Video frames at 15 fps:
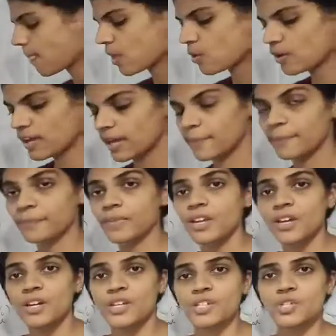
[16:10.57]
Okay,
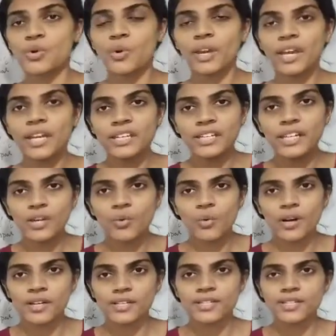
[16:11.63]
so inner
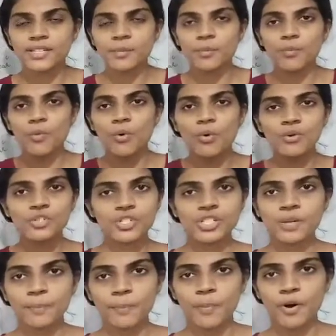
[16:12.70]
one is the most
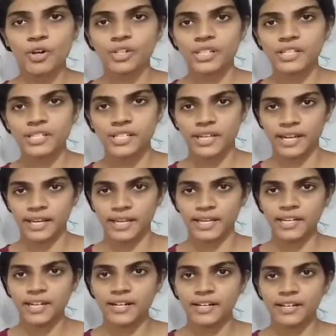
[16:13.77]
important
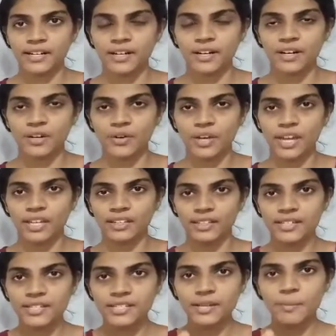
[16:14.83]
layer. Okay,
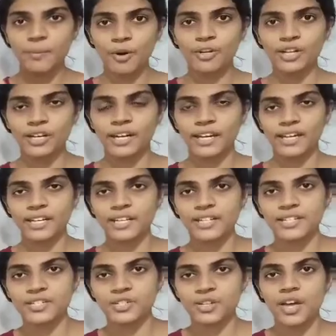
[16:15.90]
this important layer
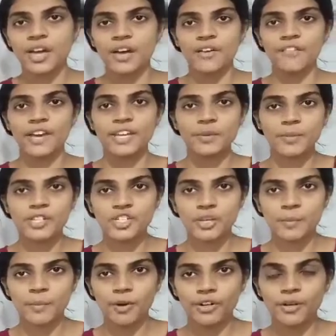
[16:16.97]
is very much
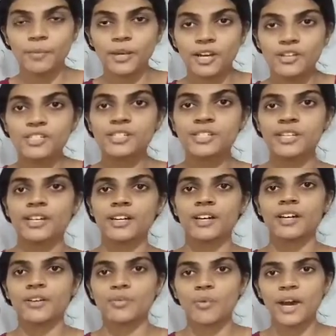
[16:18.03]
important because
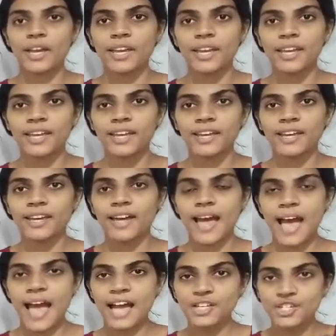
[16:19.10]
why?
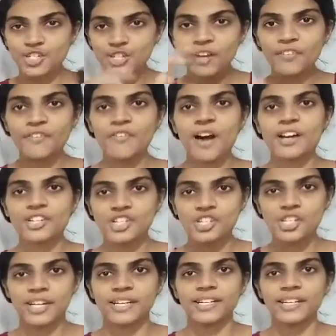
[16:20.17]
Actual
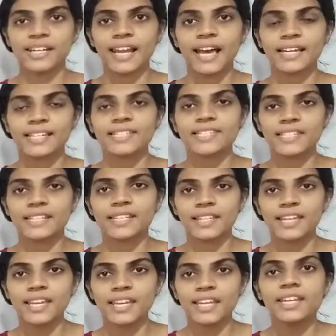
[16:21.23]
function lies in
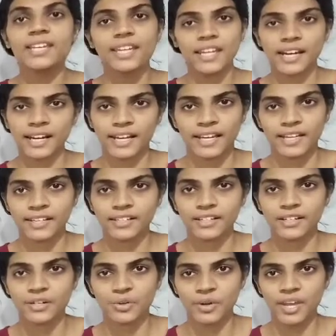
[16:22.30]
the inner layer.
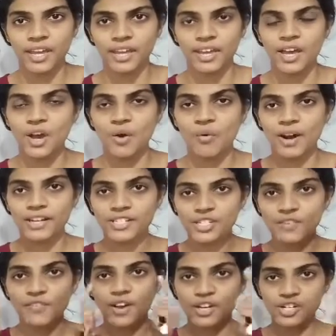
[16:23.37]
Okay, what is
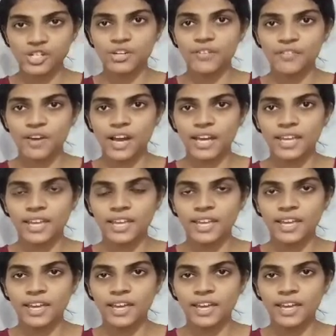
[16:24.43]
the function of eye?